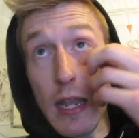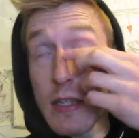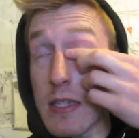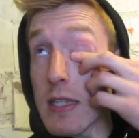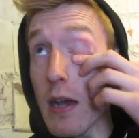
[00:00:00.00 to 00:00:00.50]

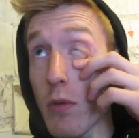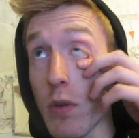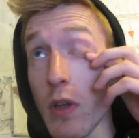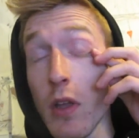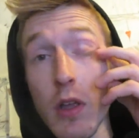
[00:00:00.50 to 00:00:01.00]
lenses out,
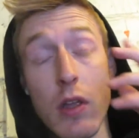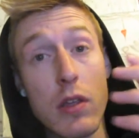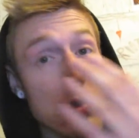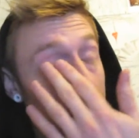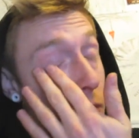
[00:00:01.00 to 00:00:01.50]

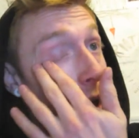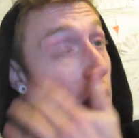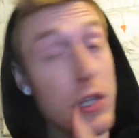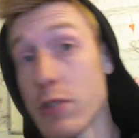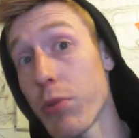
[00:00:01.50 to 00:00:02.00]
so my
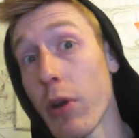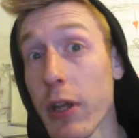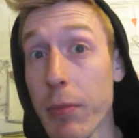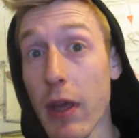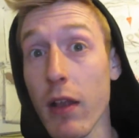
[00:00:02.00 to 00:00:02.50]
eyes are probably
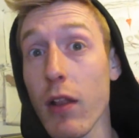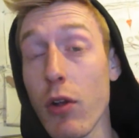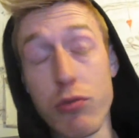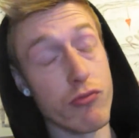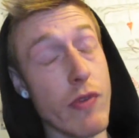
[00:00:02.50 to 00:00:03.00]
a bit
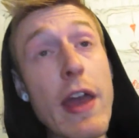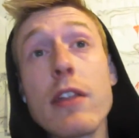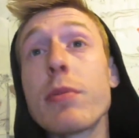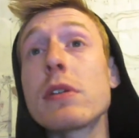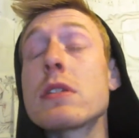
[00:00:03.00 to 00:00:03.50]

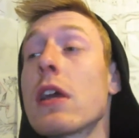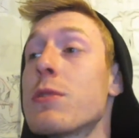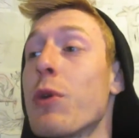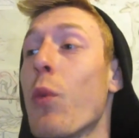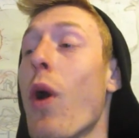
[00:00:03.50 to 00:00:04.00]
red because it
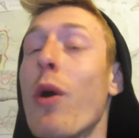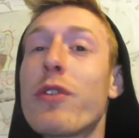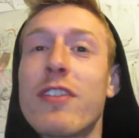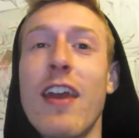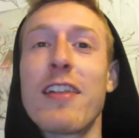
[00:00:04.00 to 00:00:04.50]
takes me a while
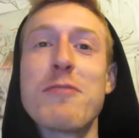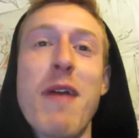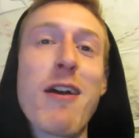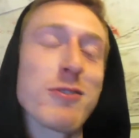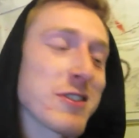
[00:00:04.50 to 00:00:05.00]
to take them
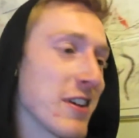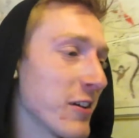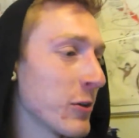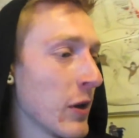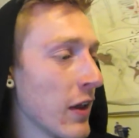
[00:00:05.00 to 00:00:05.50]
out
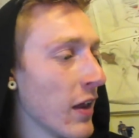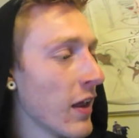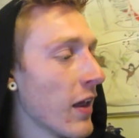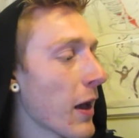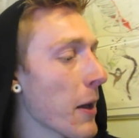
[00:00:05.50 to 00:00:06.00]
still.
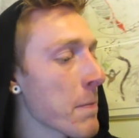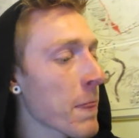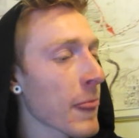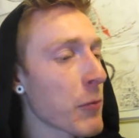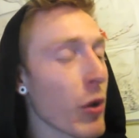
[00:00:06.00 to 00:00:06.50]
But
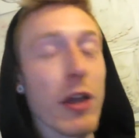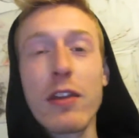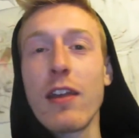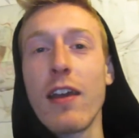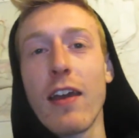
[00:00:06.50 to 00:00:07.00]
I'm
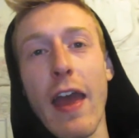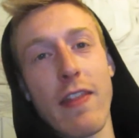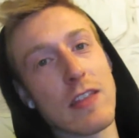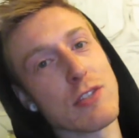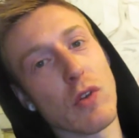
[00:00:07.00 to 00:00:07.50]
gonna
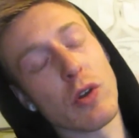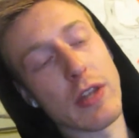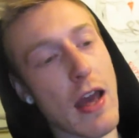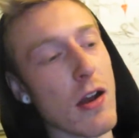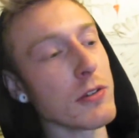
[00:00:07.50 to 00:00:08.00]
end this vlog
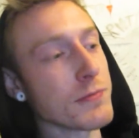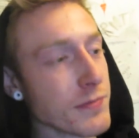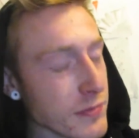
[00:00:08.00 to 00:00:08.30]
now.